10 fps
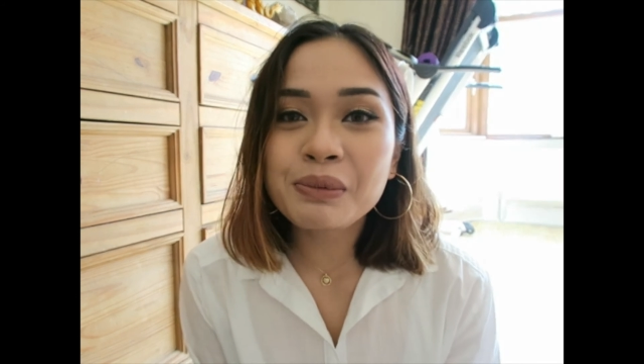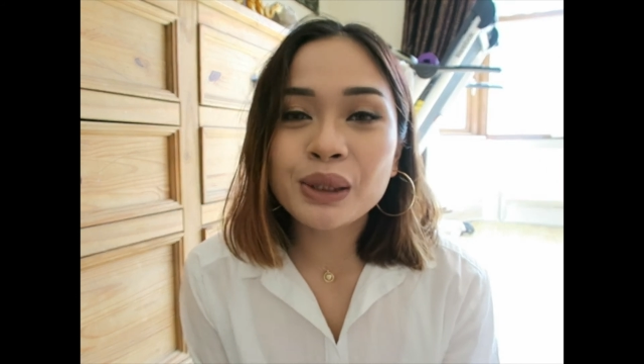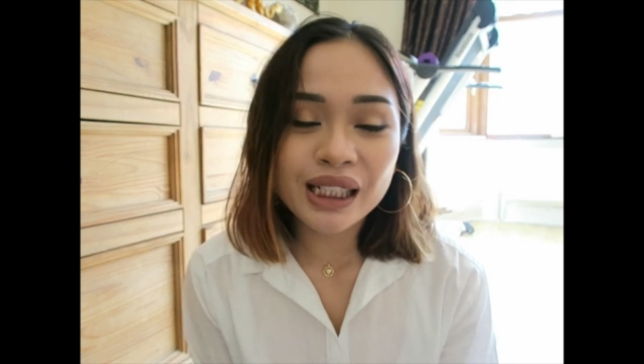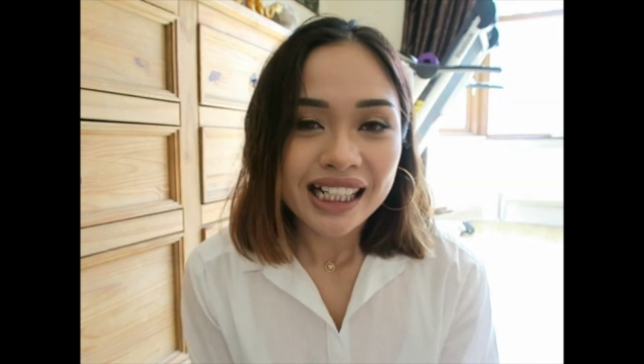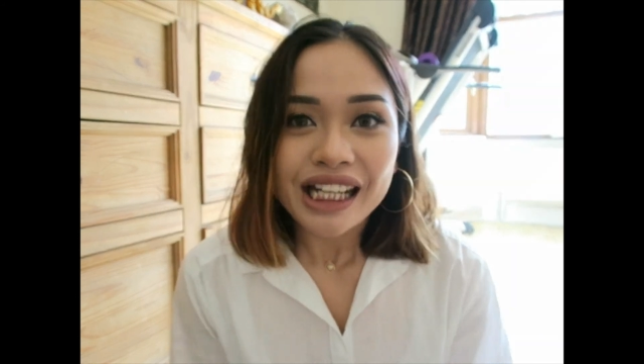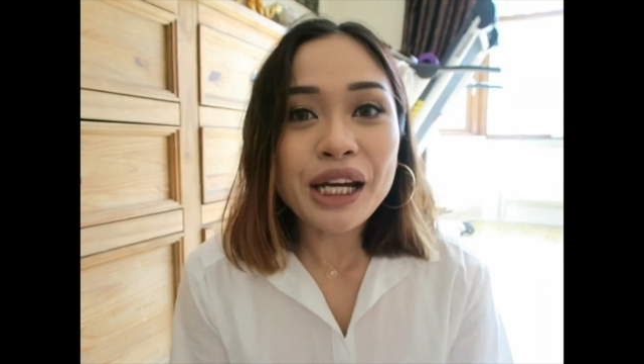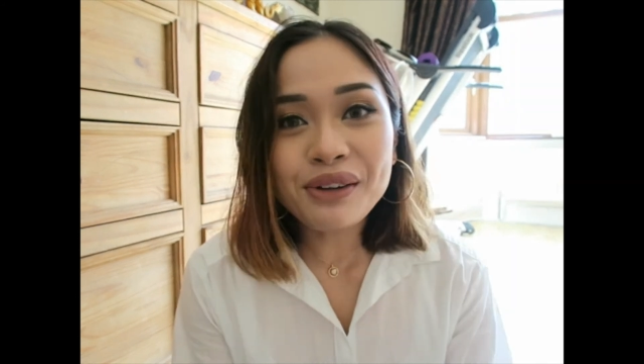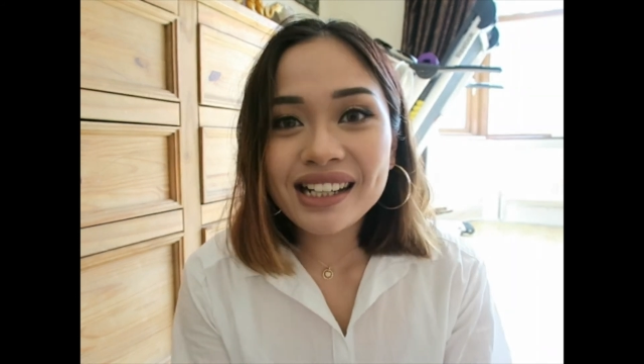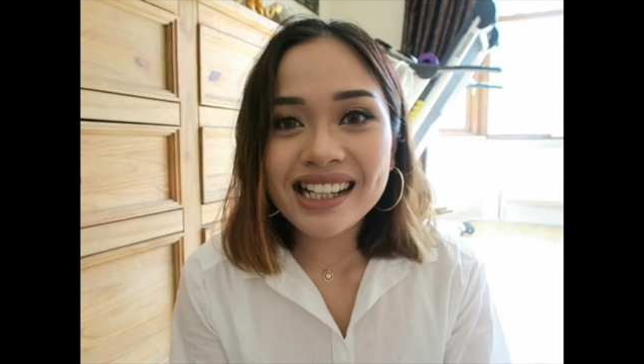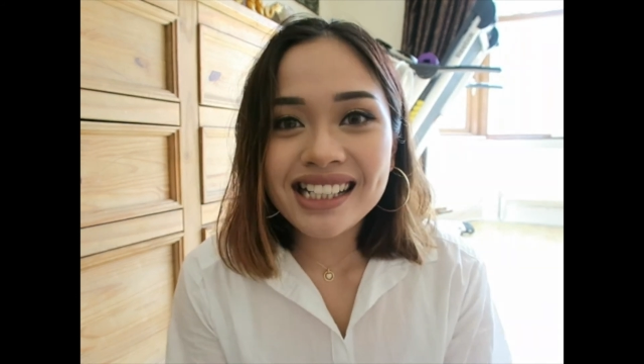but here
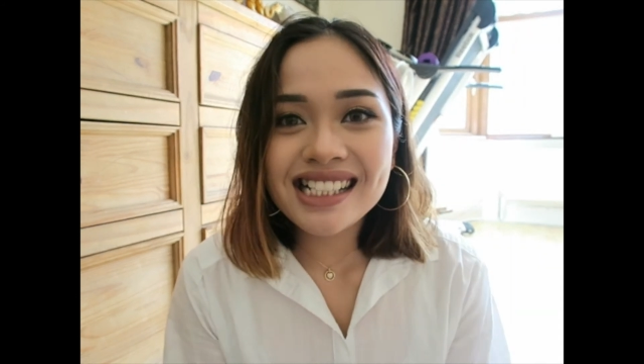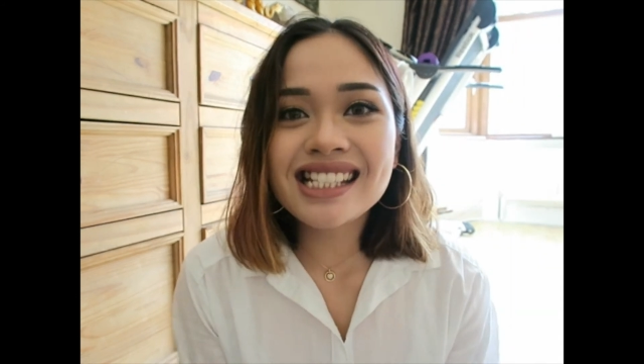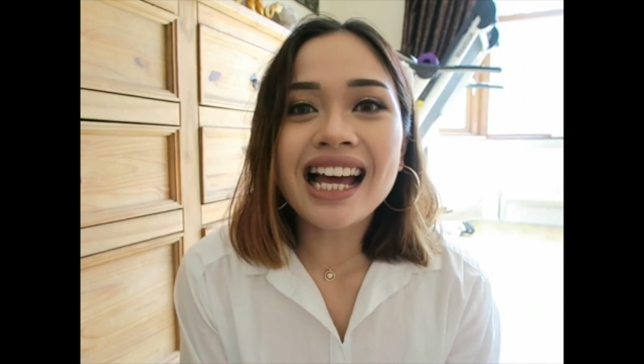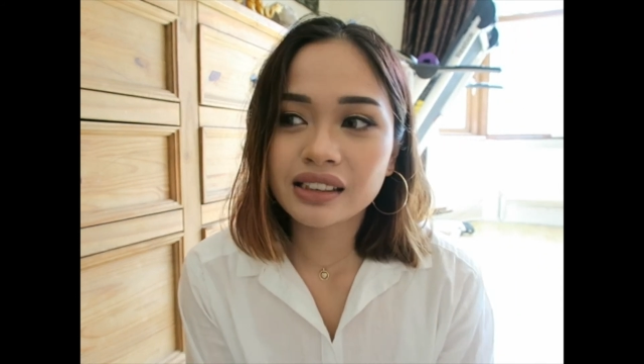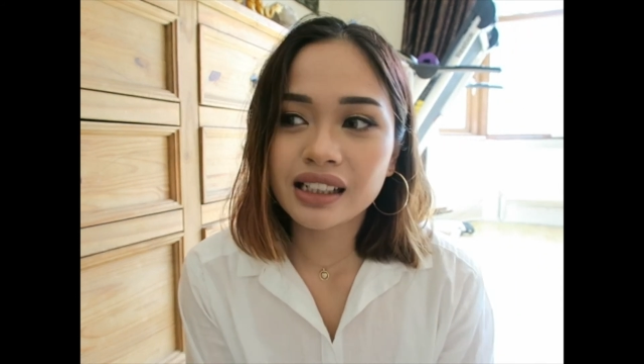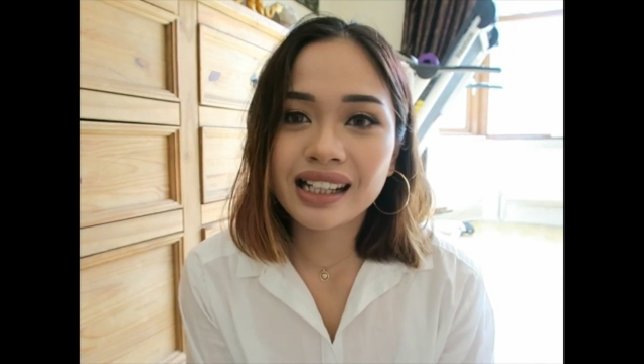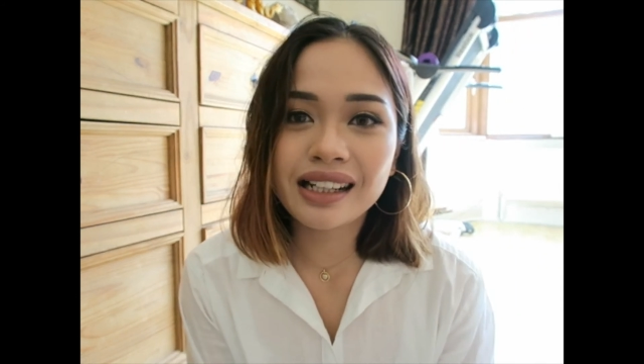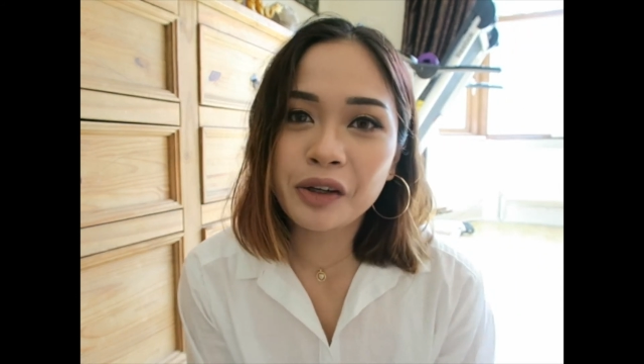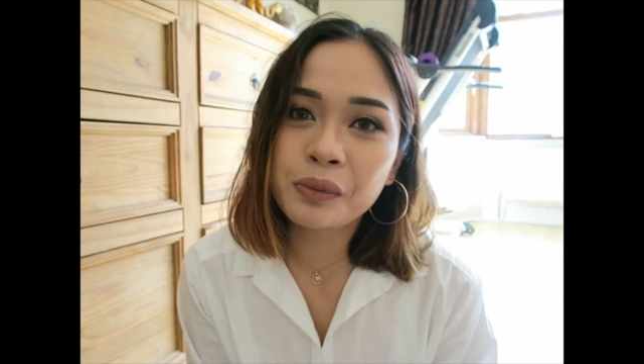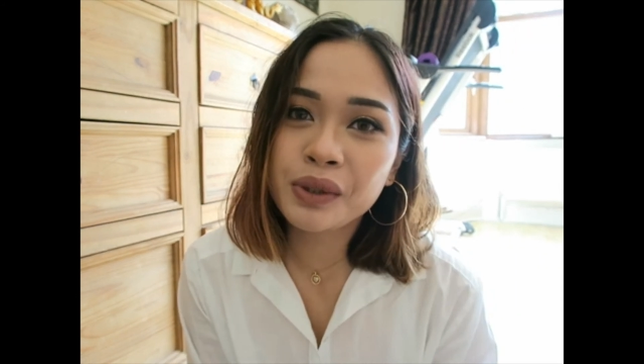it is, and
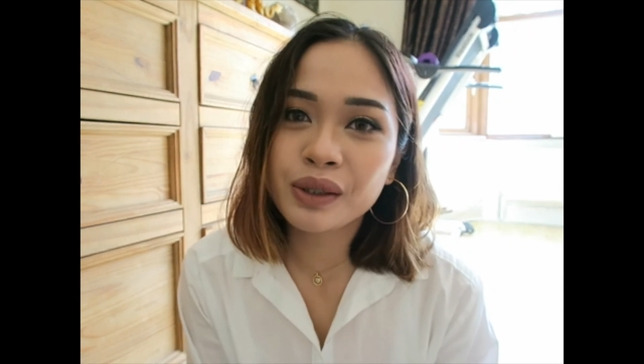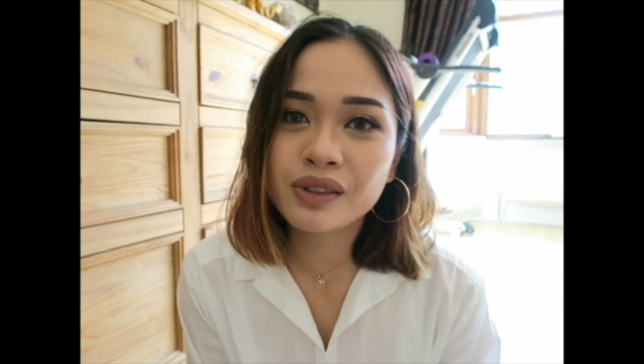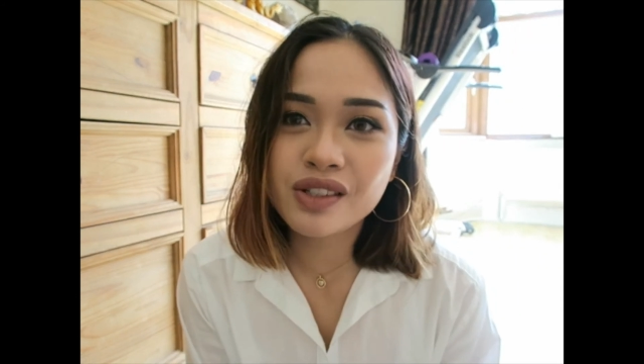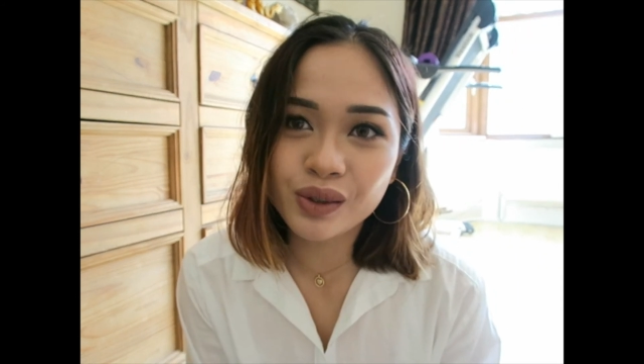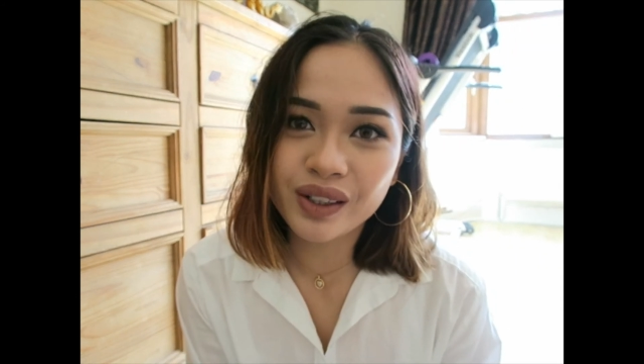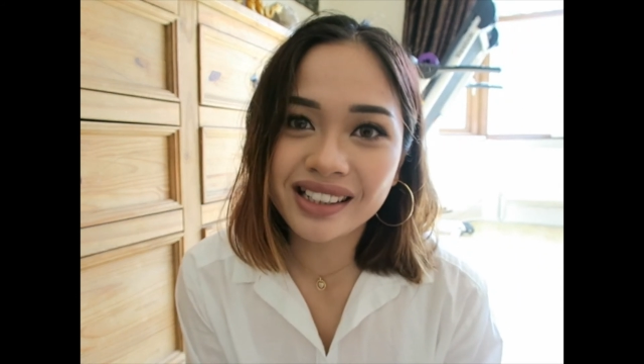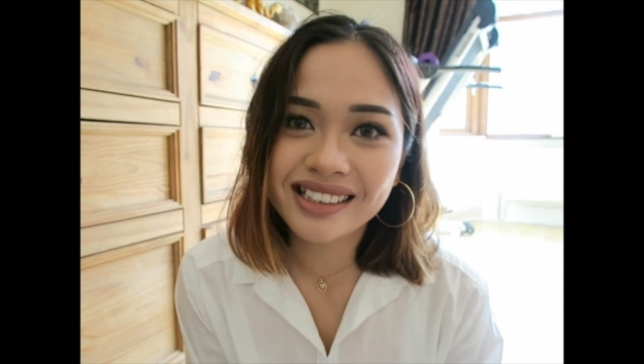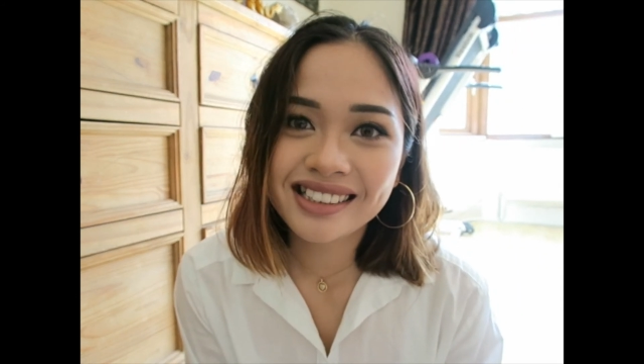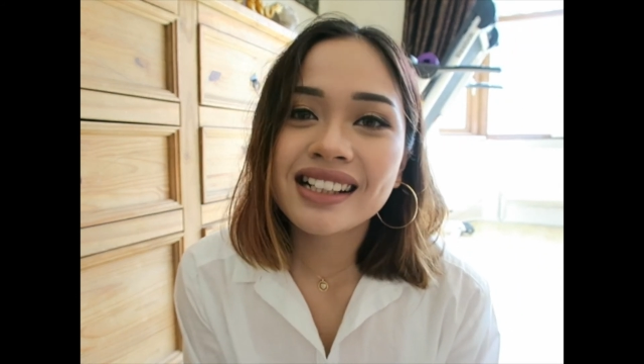I hope you enjoyed.